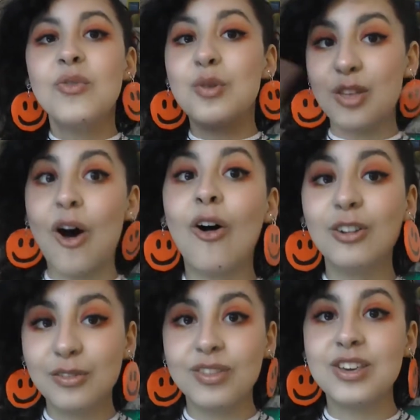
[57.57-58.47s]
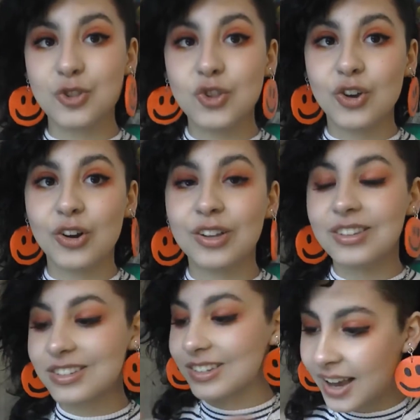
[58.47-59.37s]
with all of these
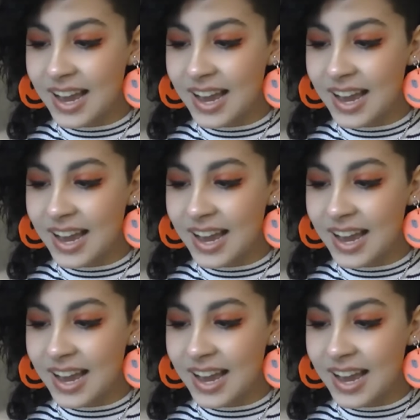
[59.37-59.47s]
shirts.